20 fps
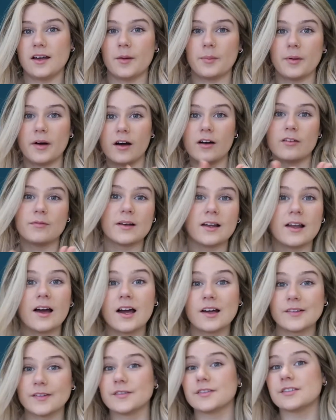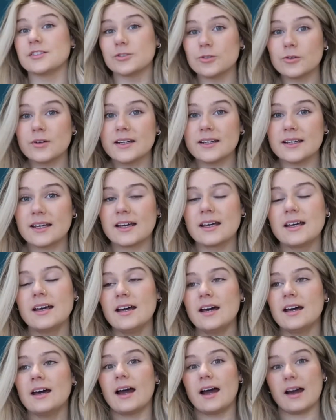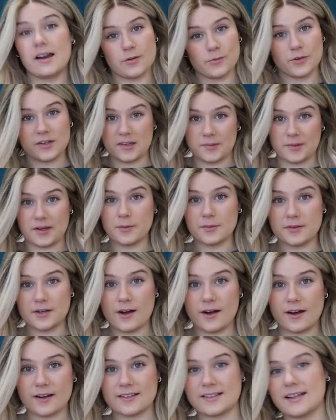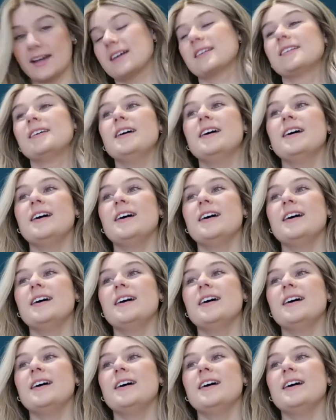a part of my life. I've enjoyed it and I wanted to become an architect.